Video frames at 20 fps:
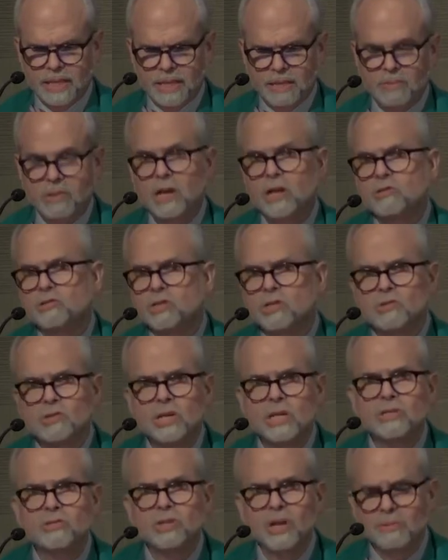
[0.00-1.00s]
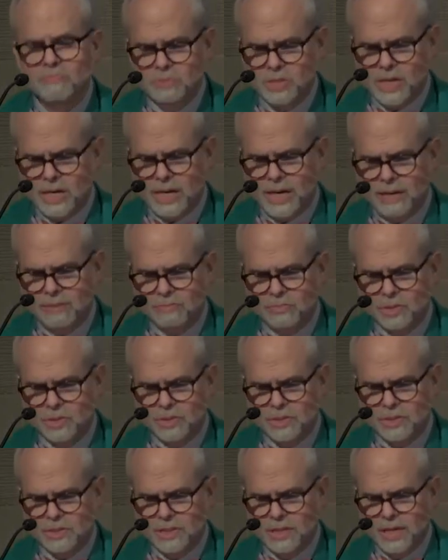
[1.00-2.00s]
Because you see, sometimes
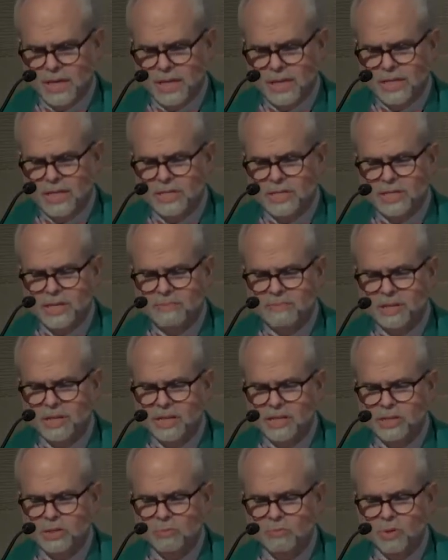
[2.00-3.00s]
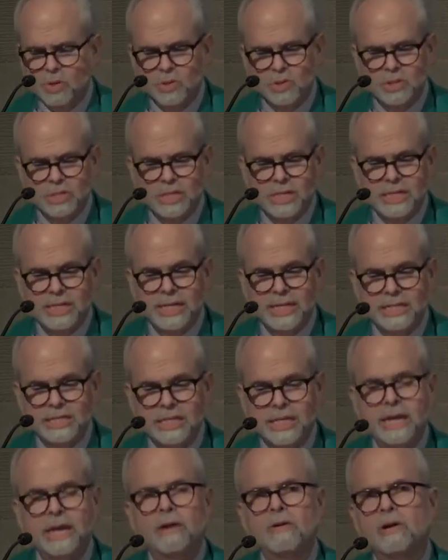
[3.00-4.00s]
this seemingly small seed gets
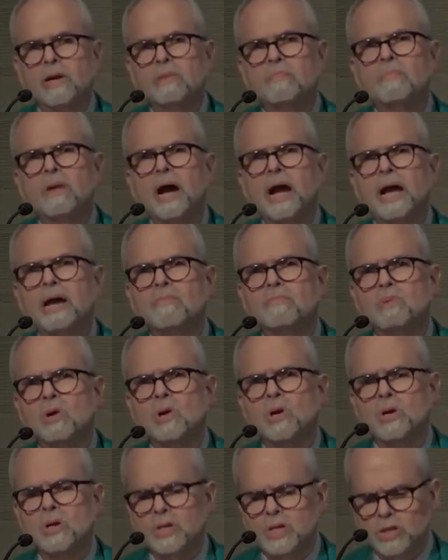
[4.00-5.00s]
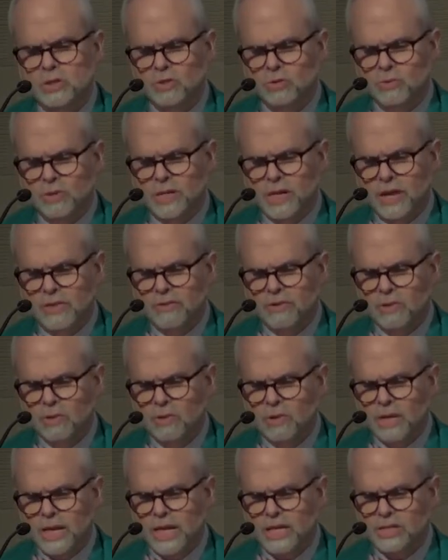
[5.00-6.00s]
carried by a bird to another
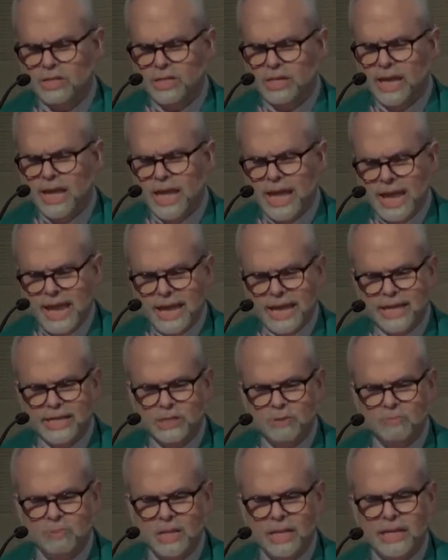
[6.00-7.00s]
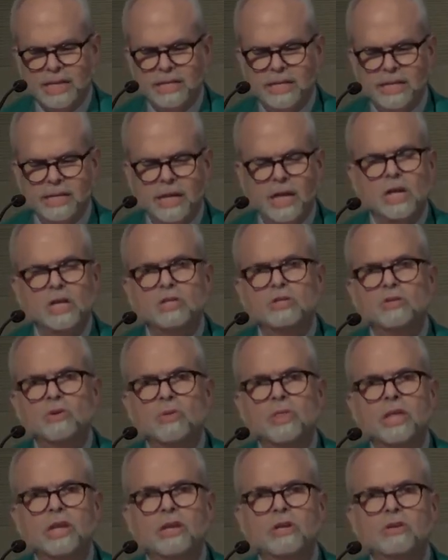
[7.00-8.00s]
location and gets planted so
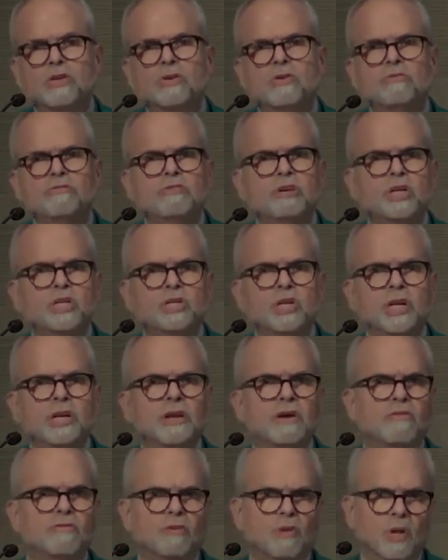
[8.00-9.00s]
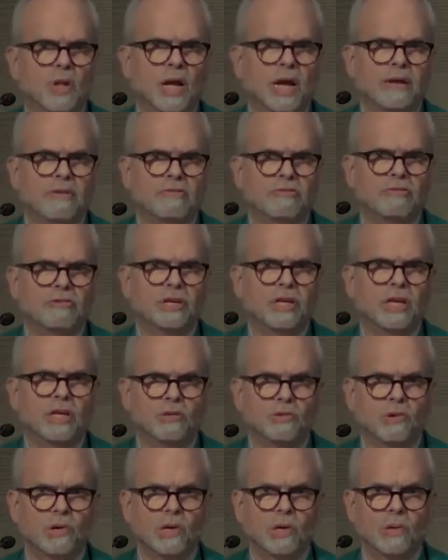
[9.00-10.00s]
that a new vision for life can
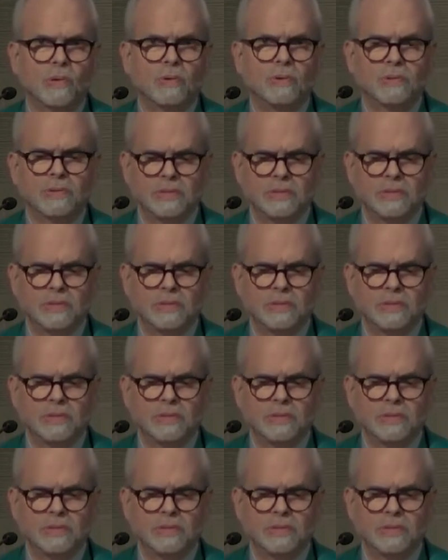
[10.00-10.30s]
grow.